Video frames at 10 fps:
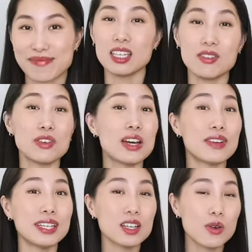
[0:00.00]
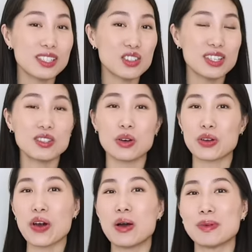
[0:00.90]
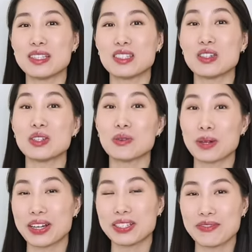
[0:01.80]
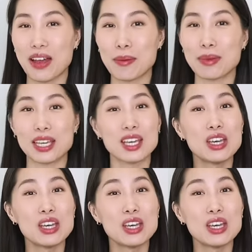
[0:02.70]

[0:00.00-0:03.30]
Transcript: If you have any questions or comments, you know where to find me.